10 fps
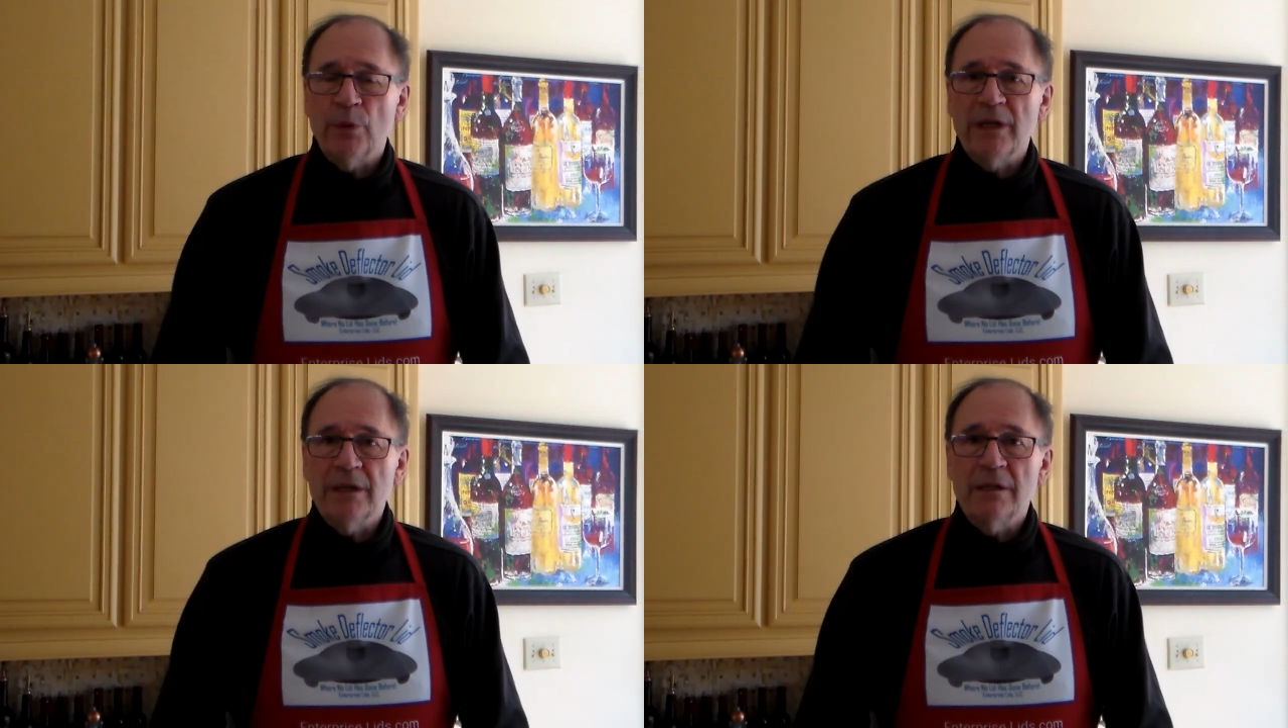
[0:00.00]

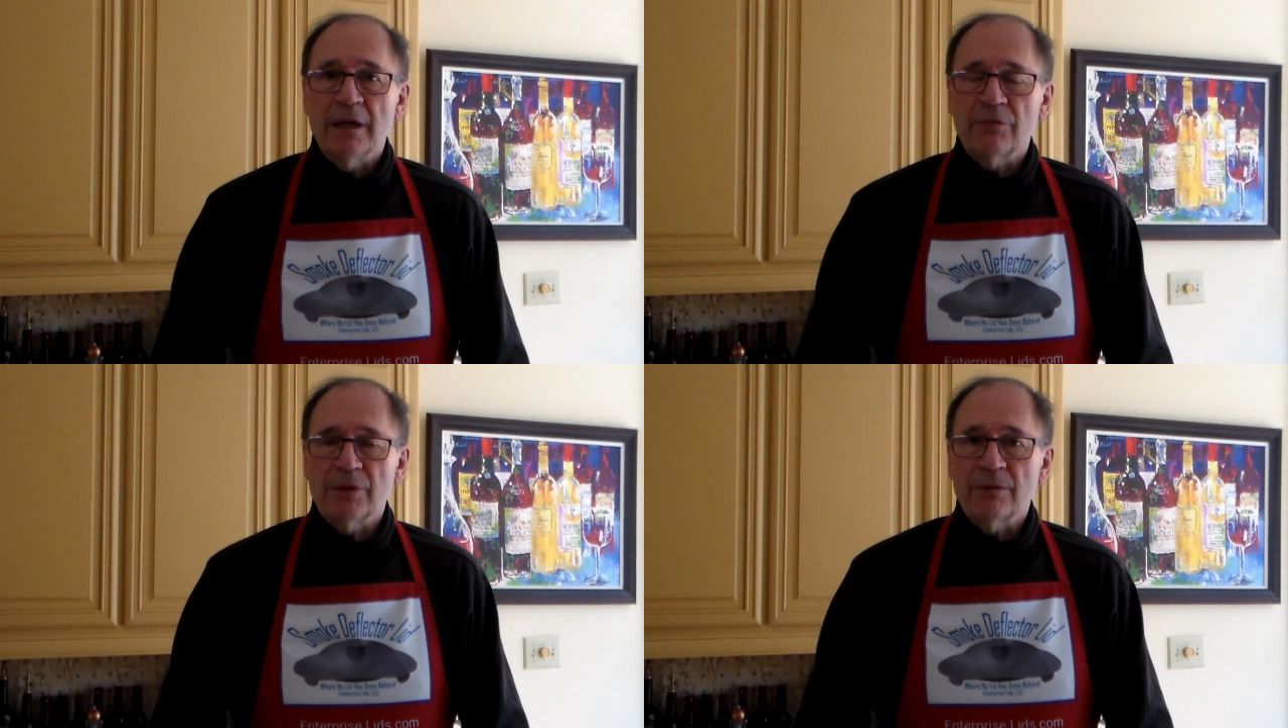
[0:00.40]
read
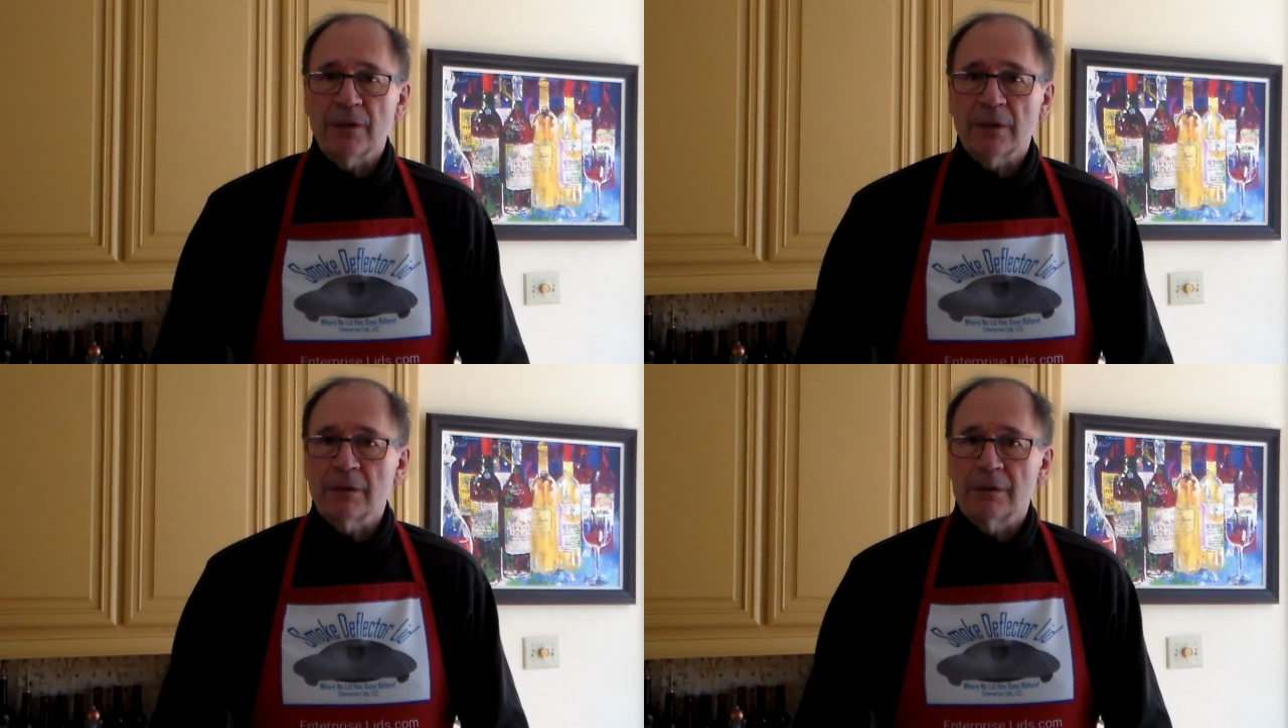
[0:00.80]

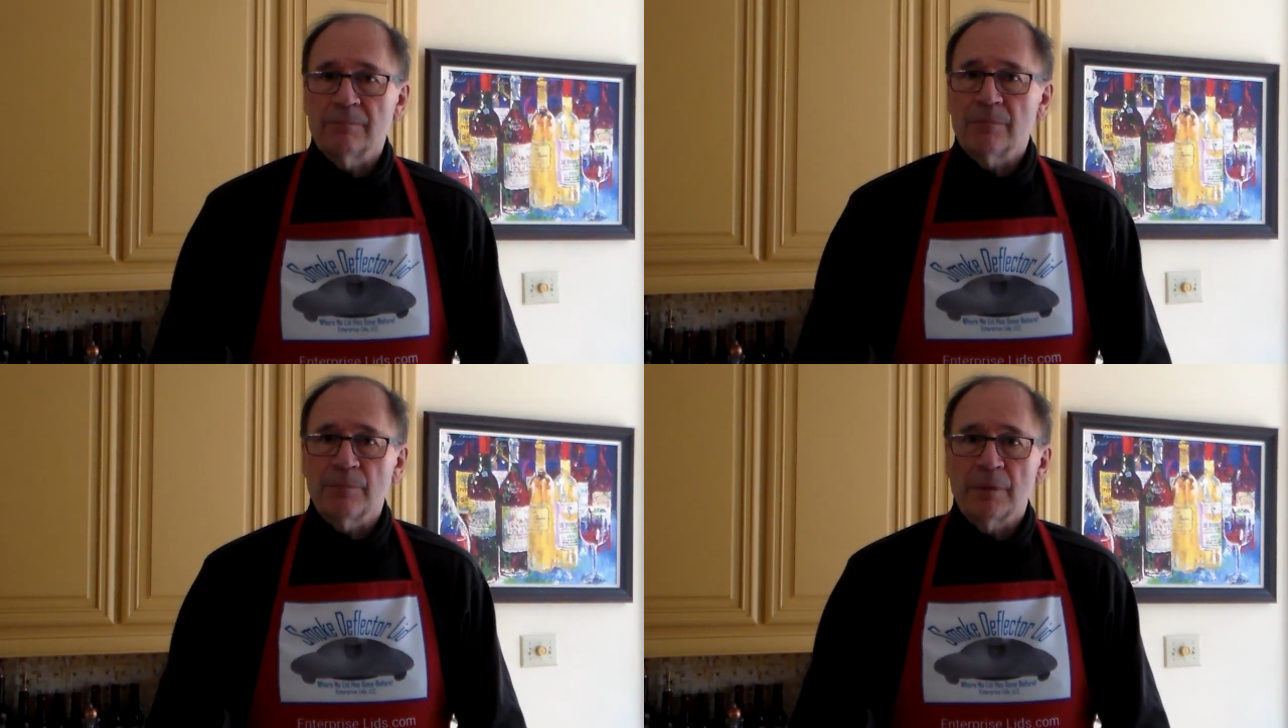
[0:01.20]
everything
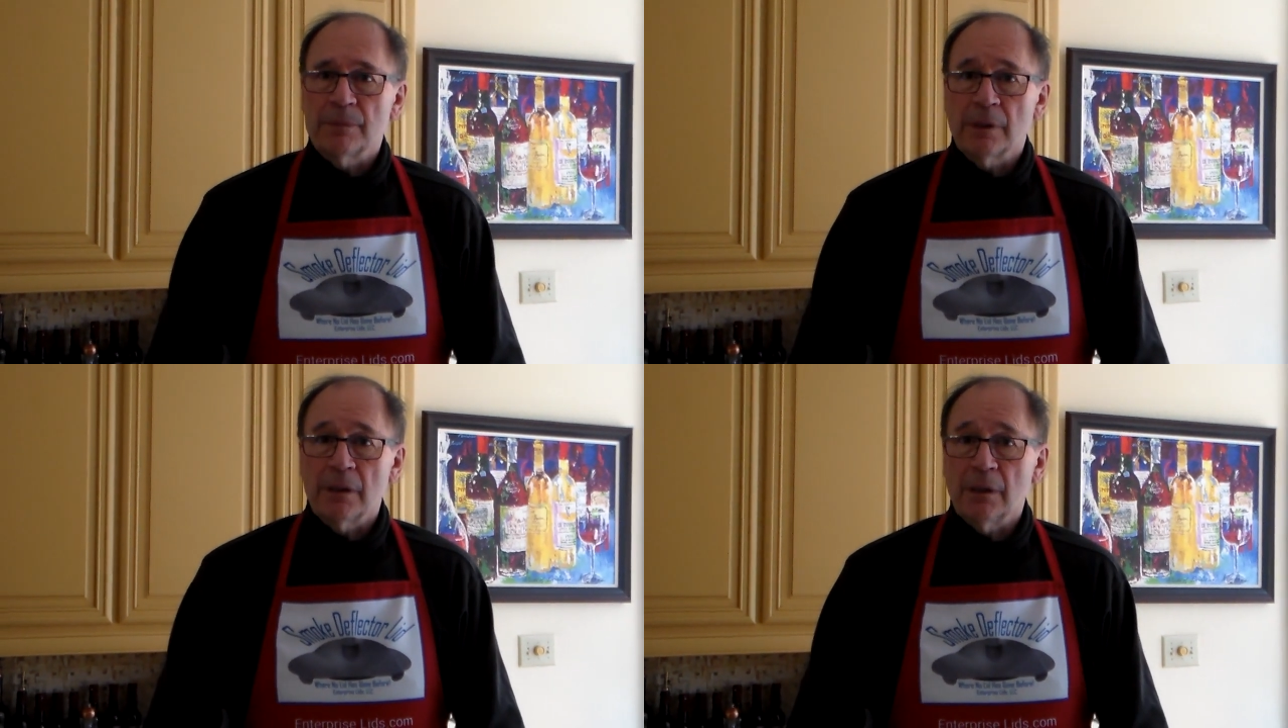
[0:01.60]

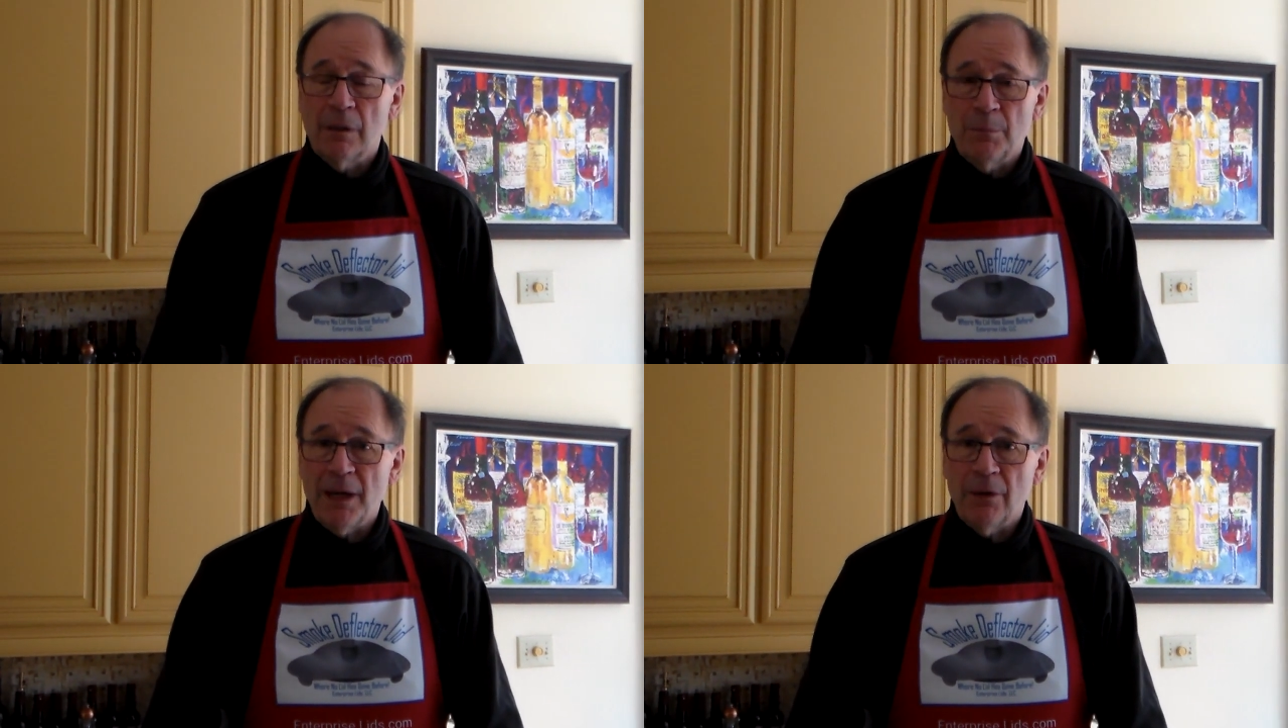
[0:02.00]

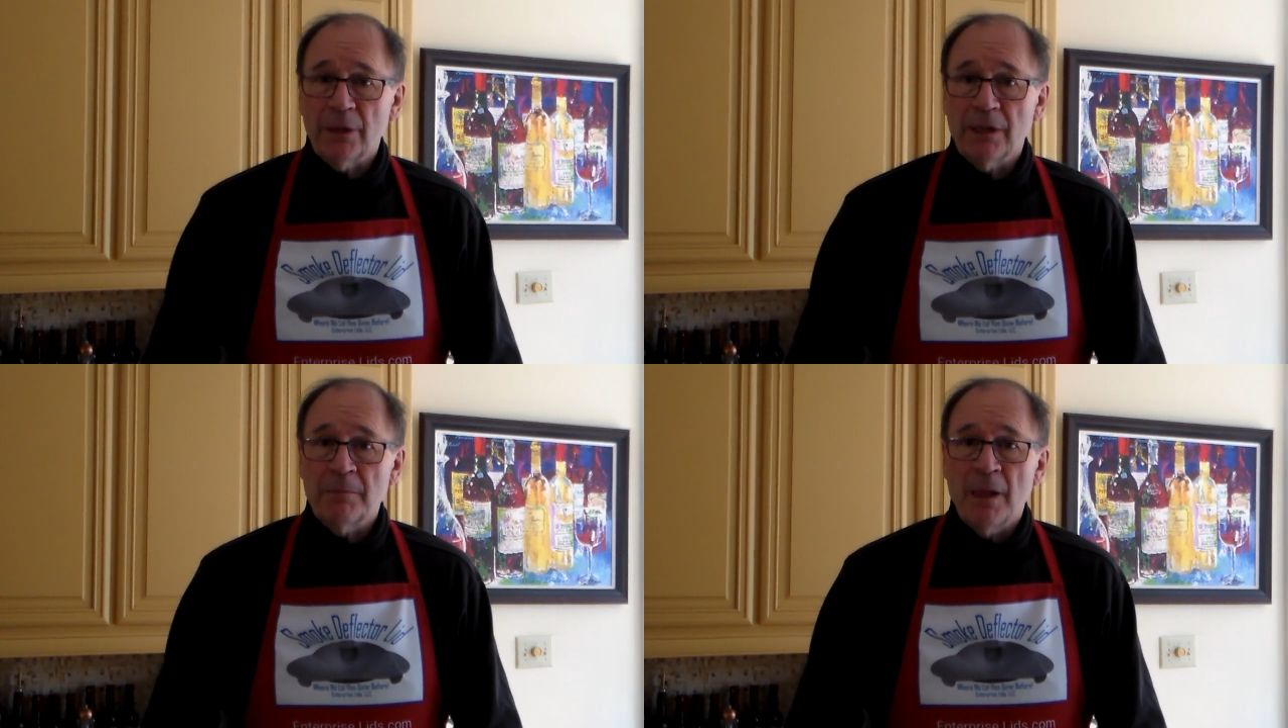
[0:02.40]

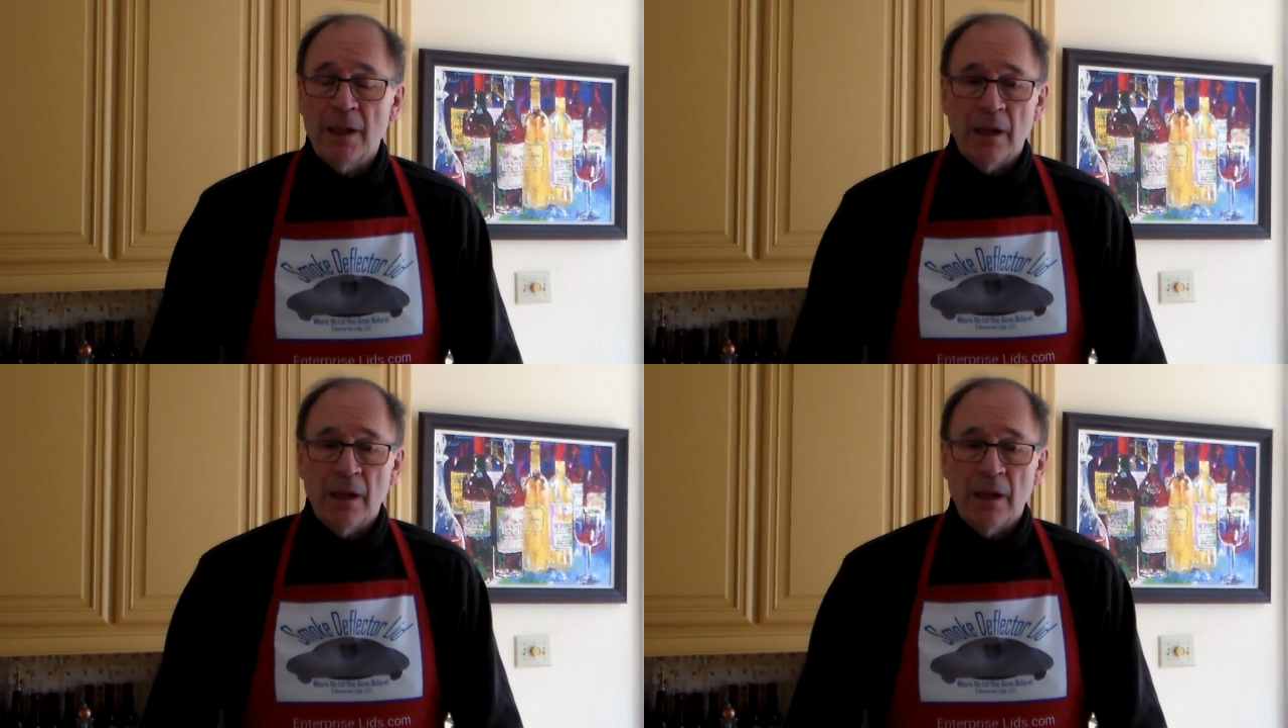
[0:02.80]
about it.